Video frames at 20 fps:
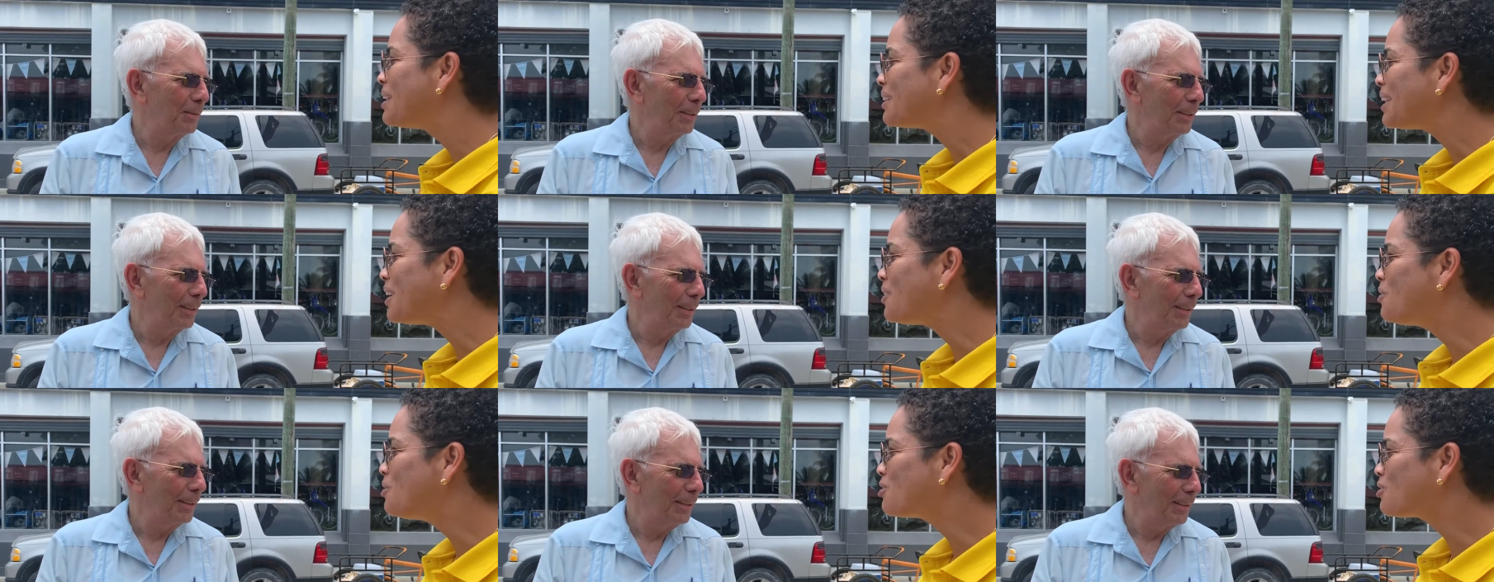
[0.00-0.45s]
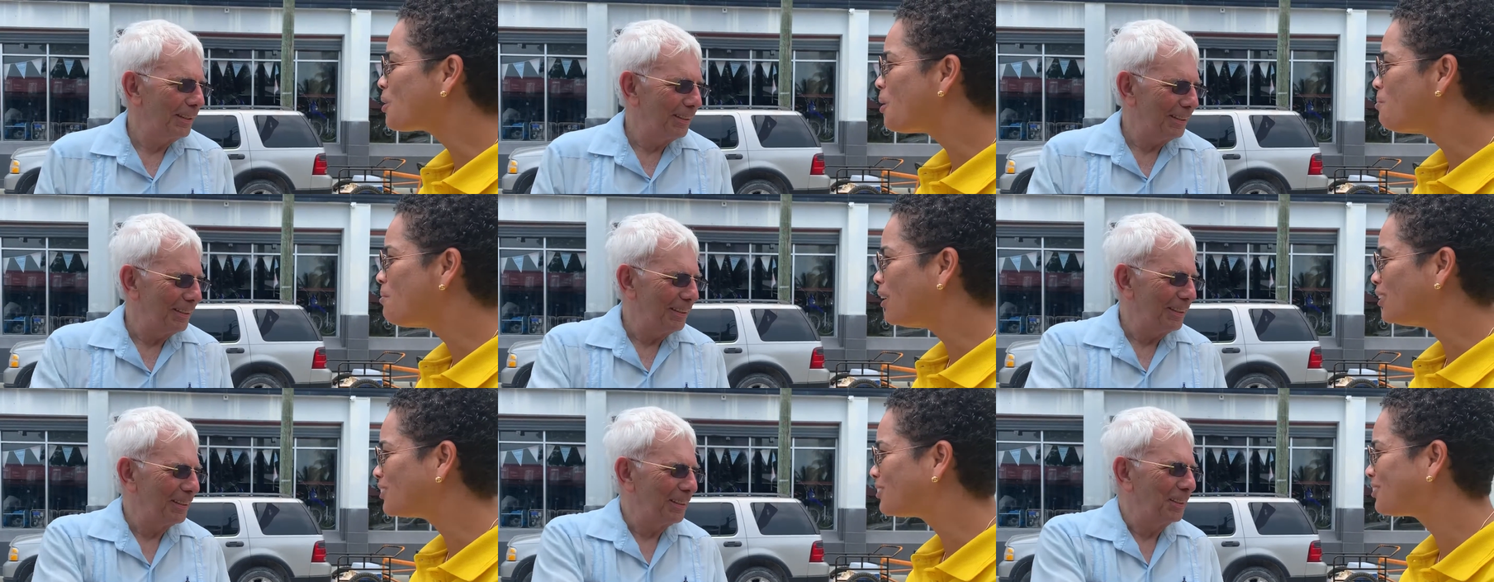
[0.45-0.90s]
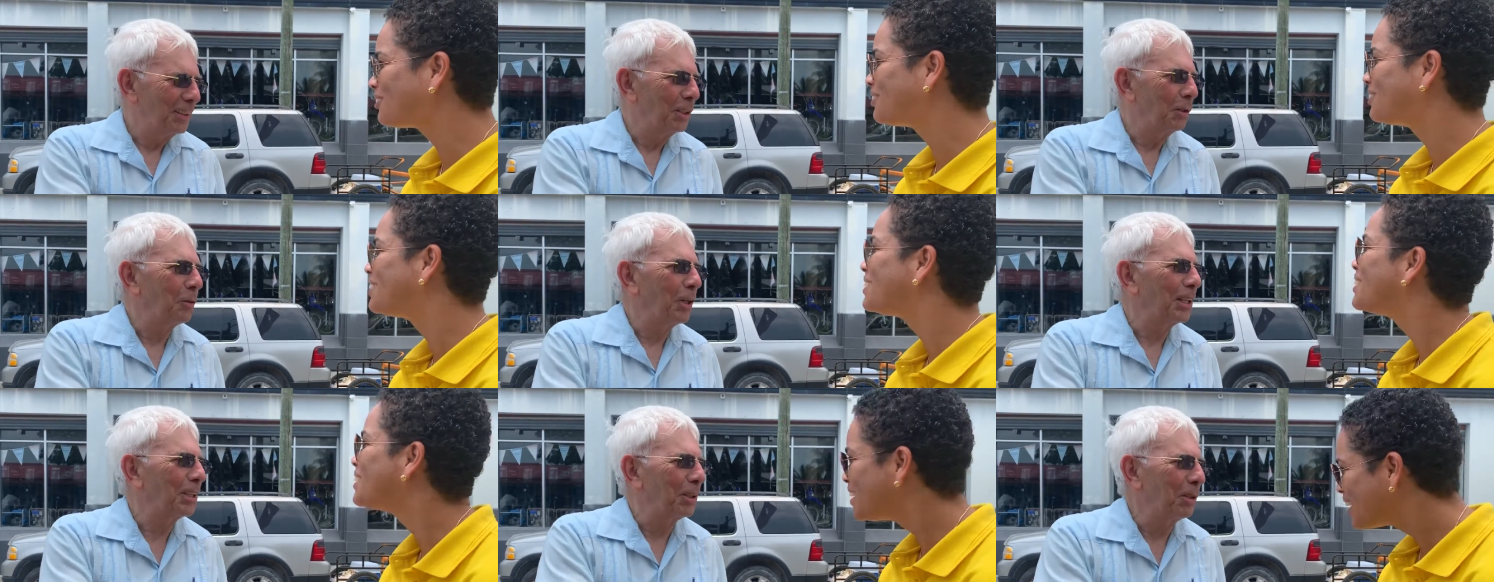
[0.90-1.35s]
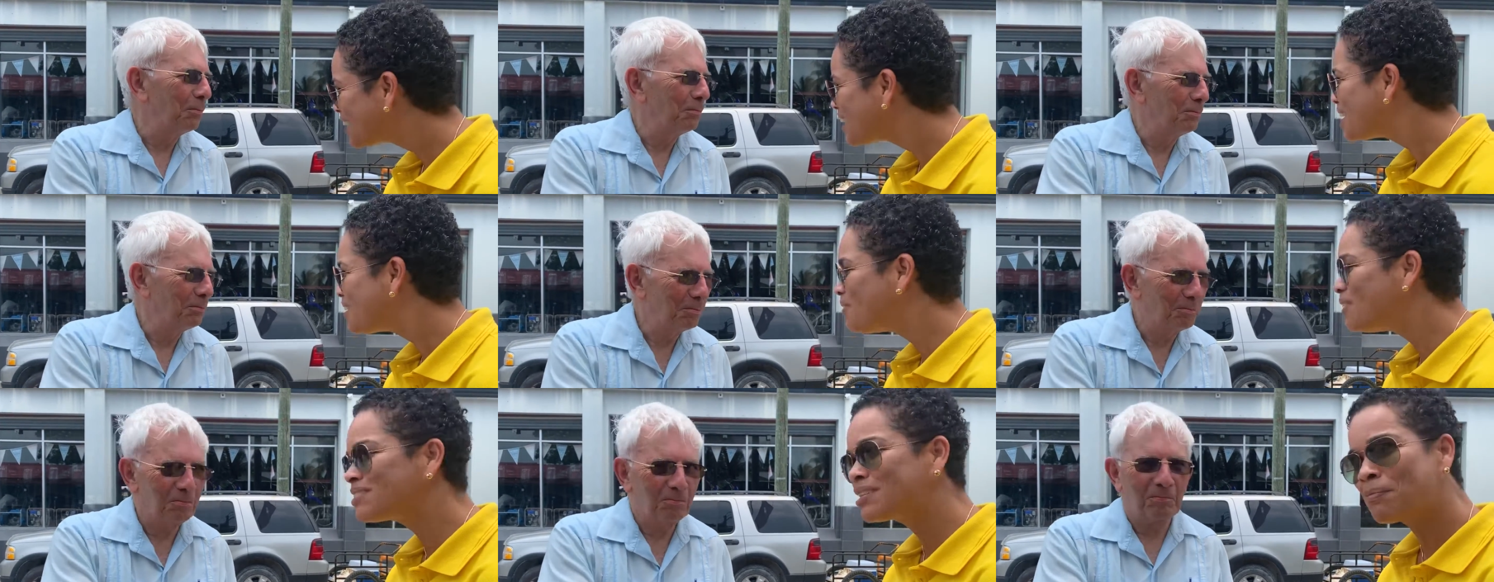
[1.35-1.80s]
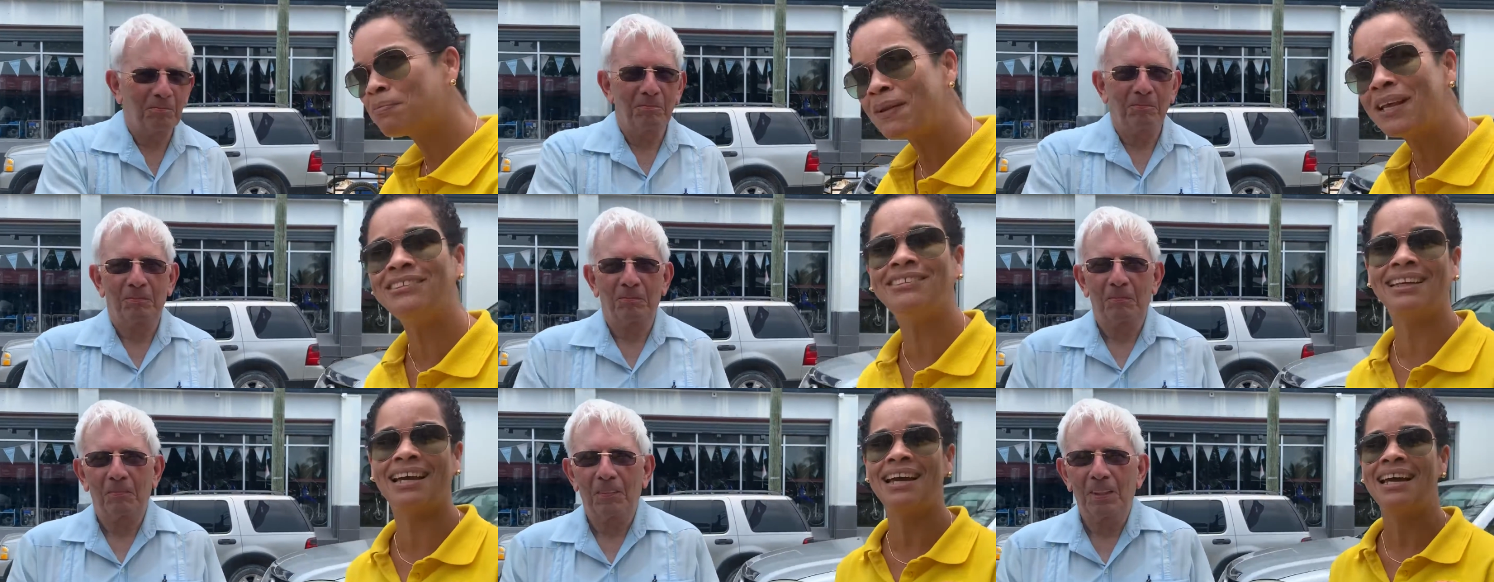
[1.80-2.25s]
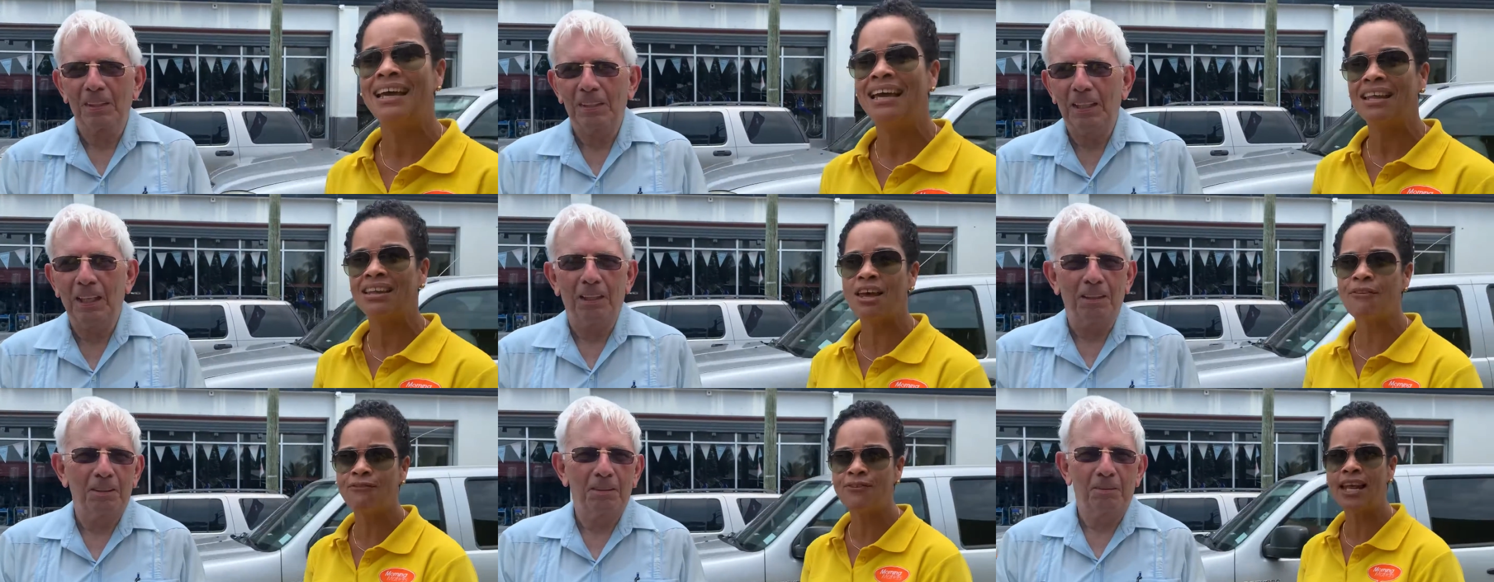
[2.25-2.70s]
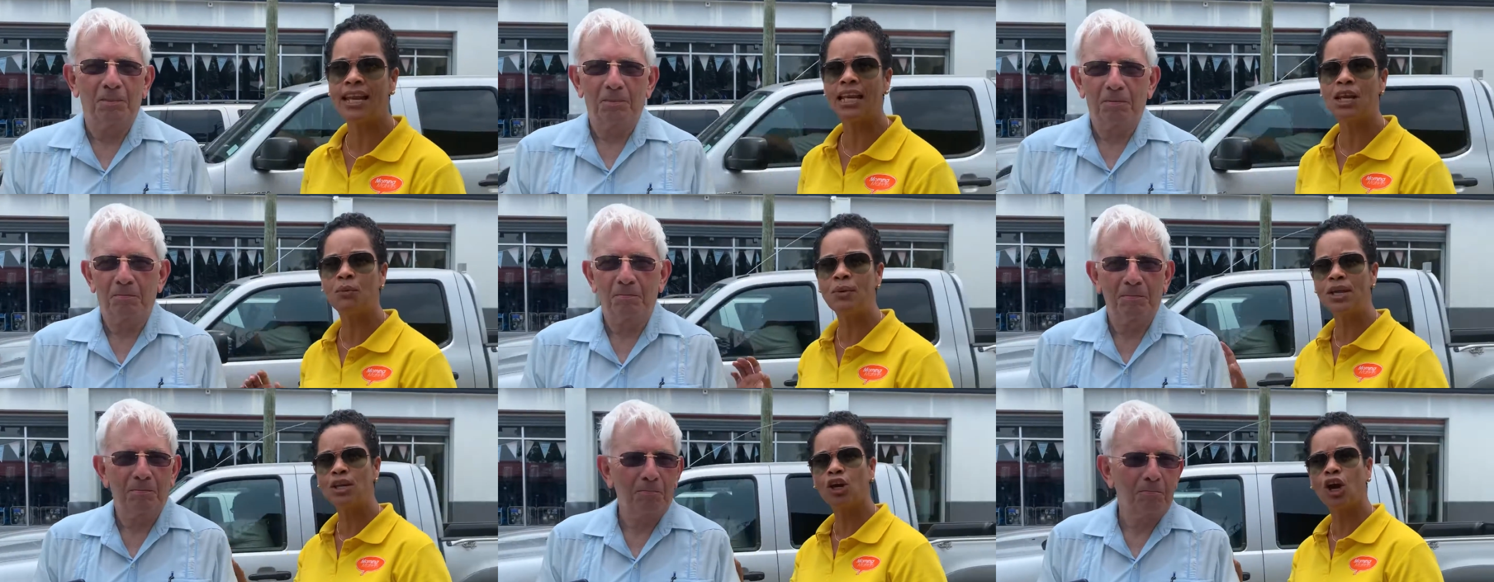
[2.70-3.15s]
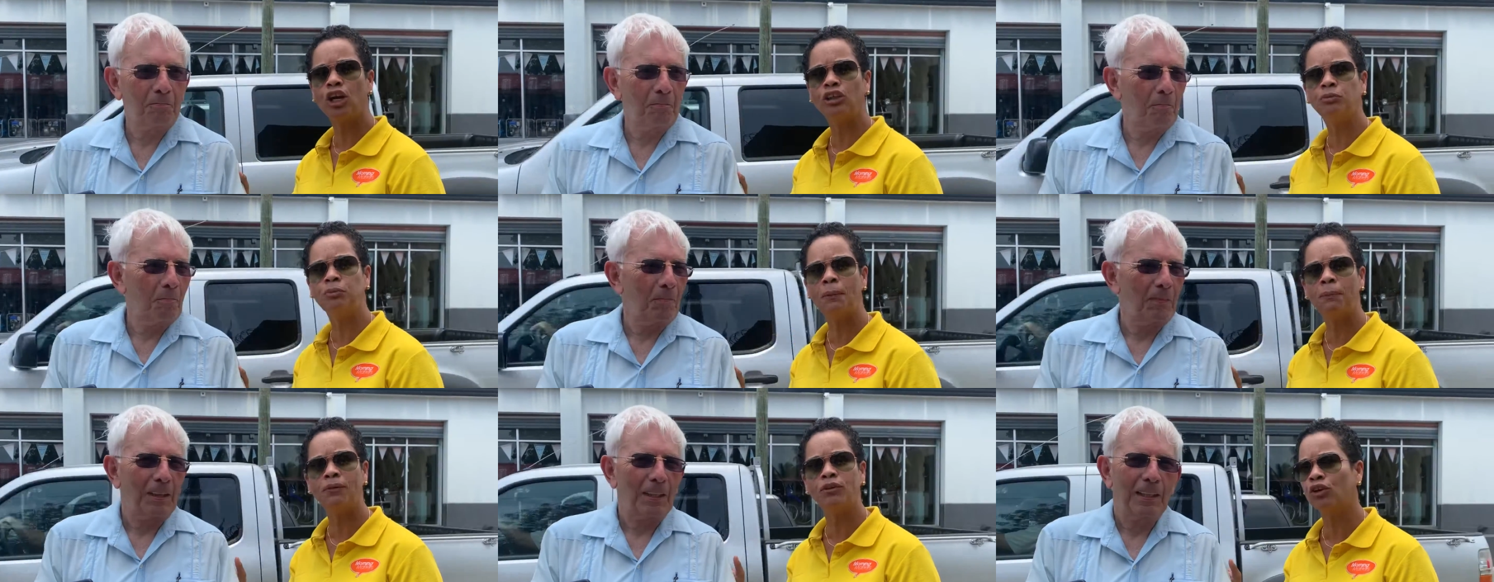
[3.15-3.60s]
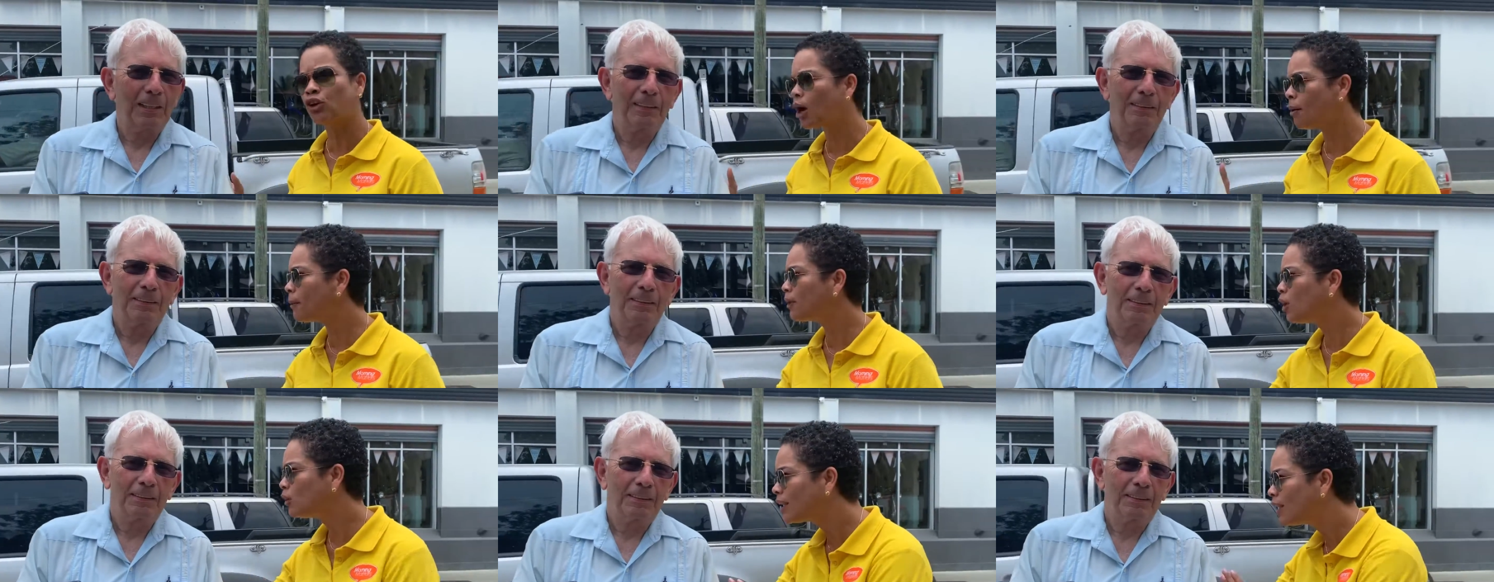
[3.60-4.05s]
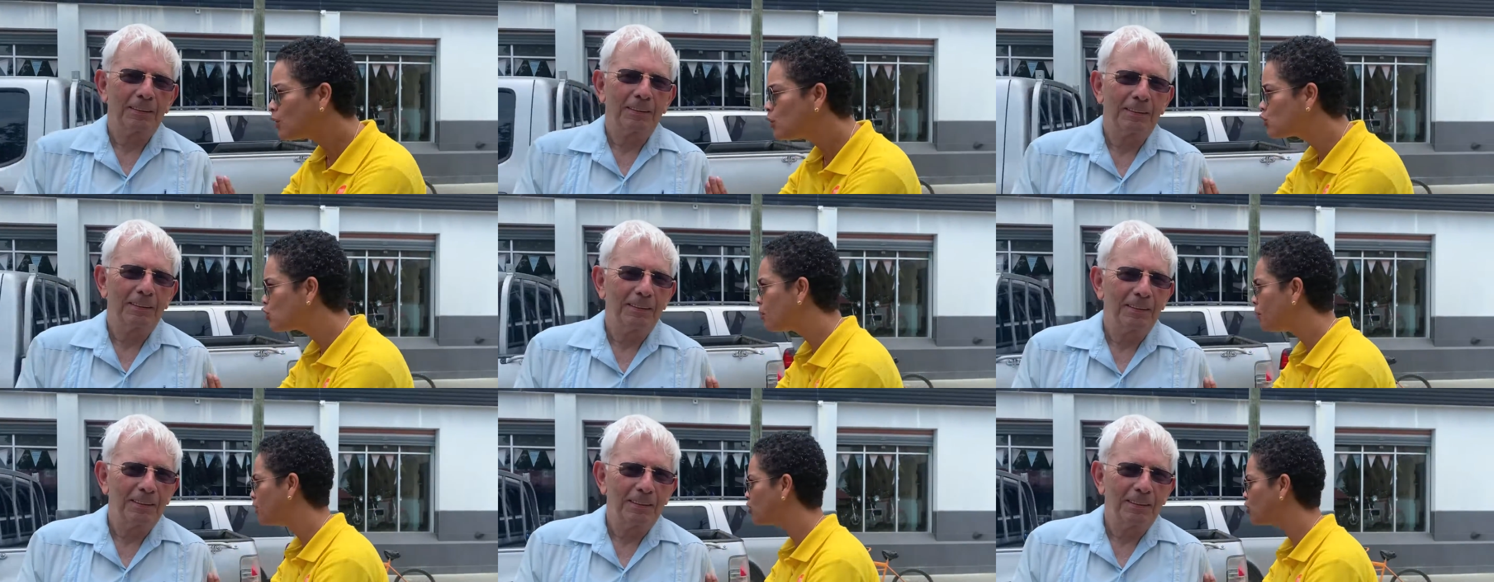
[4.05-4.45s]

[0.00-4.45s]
Speaker 1: Thank you so much. You're welcome. It was a pleasure. Yeah. Definitely, we encourage people to come on out. Thank you so